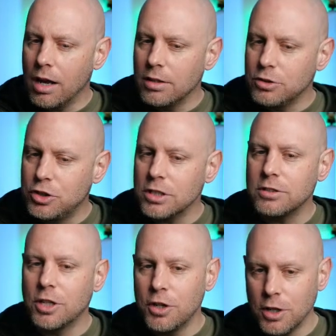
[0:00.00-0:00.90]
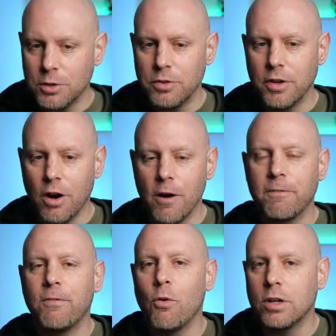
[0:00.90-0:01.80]
Just to note, there are
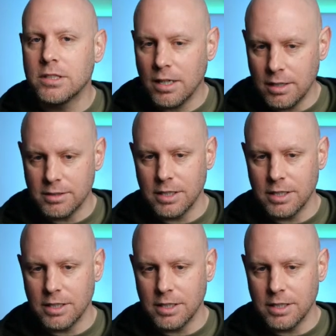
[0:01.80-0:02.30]
4 tugs that